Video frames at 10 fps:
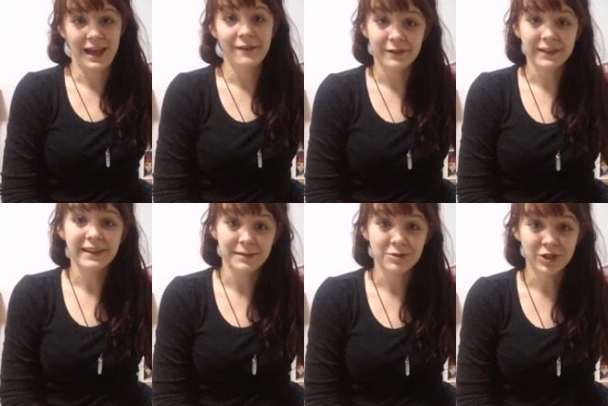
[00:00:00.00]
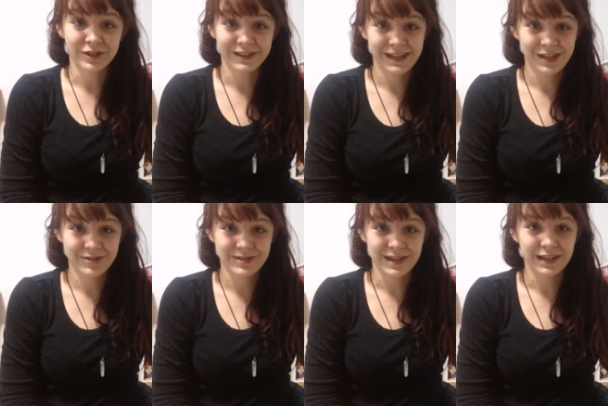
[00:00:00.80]
everything I'm currently
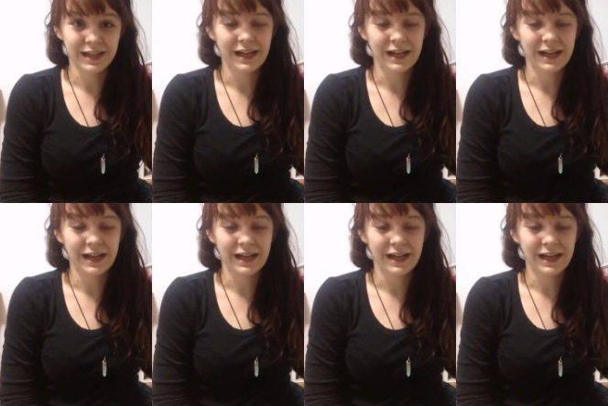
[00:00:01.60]
using,